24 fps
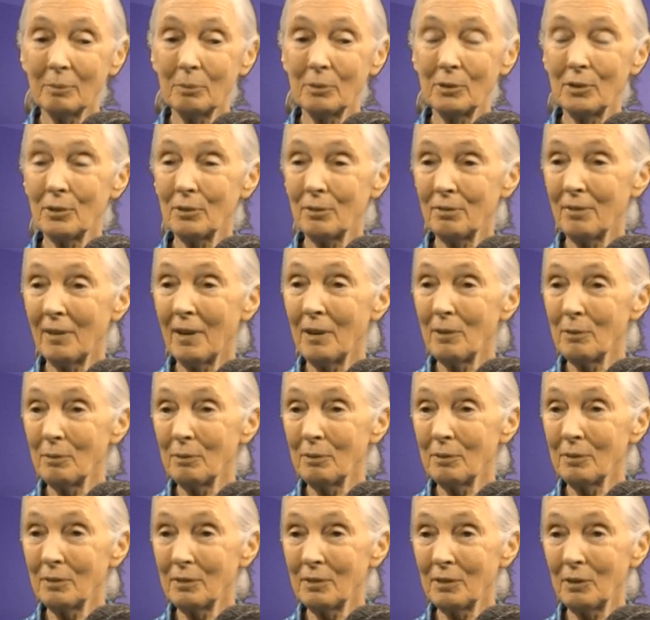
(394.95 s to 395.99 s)
to
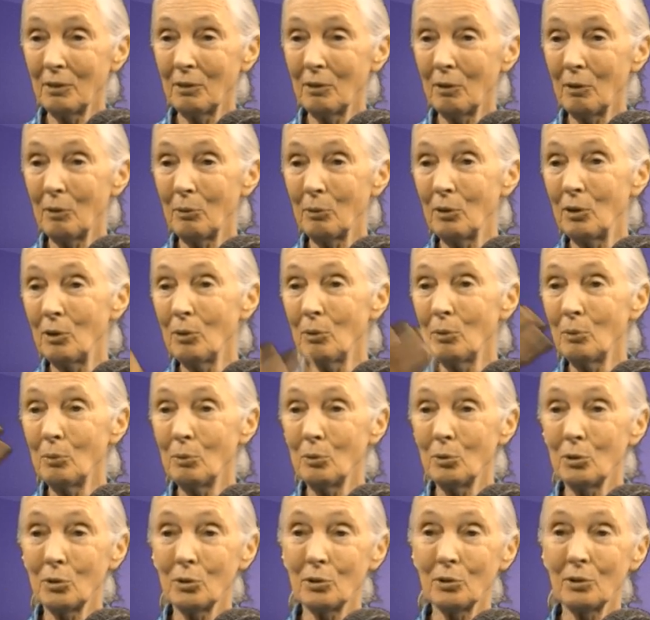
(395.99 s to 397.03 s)
found, you know,
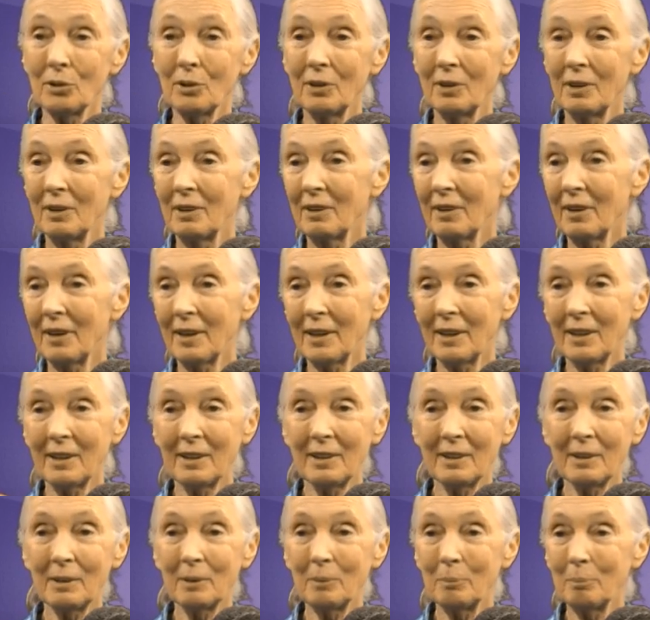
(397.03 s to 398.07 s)
huge,
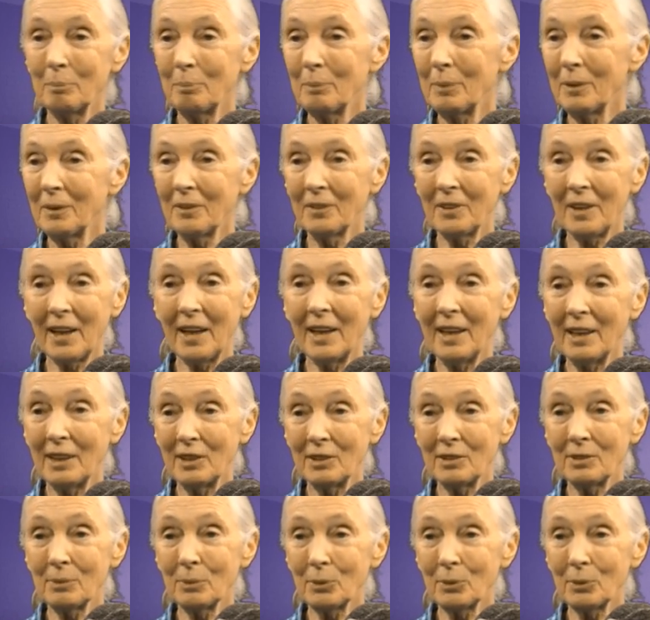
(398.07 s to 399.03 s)
like Bill Gates.